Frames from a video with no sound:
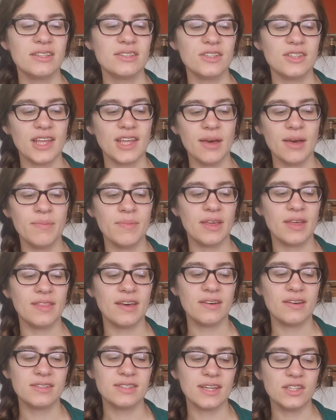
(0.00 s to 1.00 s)
to them and
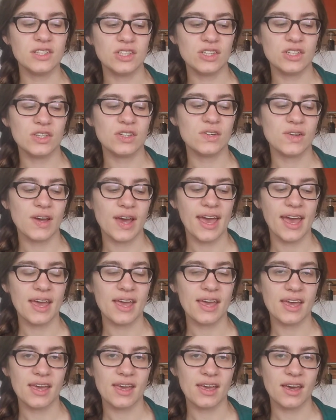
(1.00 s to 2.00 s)
they'll send you
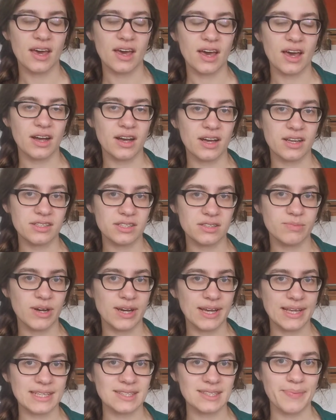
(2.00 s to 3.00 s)
a
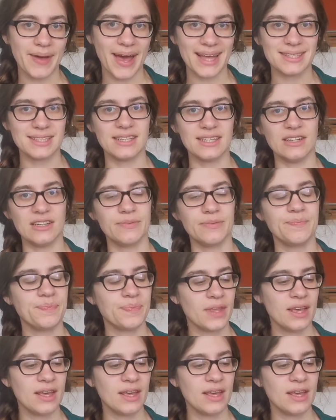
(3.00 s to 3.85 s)
customized pattern